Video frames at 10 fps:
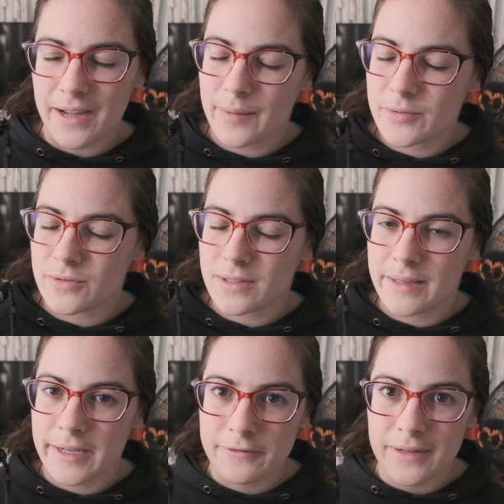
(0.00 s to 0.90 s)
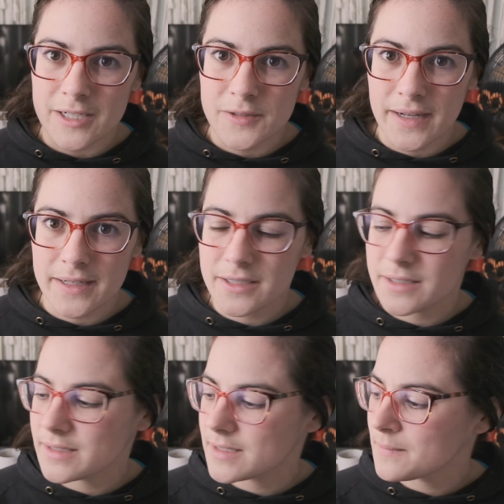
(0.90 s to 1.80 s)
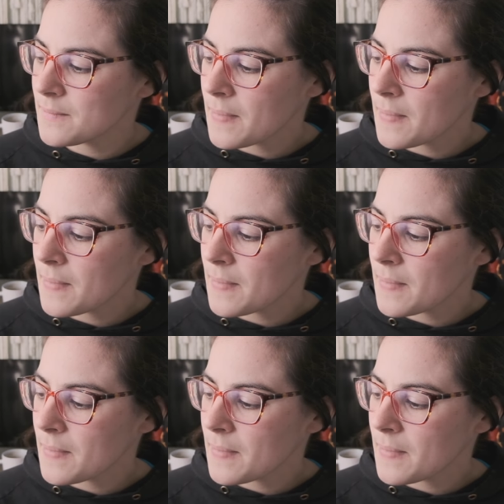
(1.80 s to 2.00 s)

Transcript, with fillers: I absolutely love rangefinders.